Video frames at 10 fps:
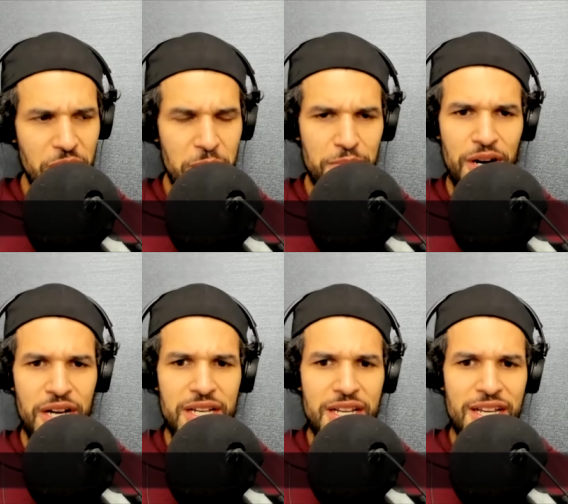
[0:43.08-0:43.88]

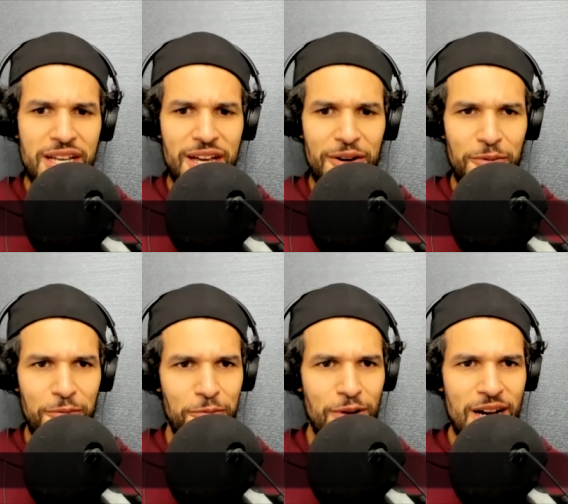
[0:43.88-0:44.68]
but
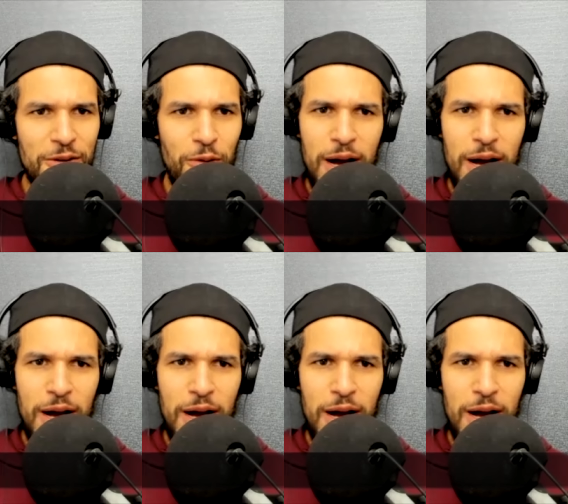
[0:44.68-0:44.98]
what why,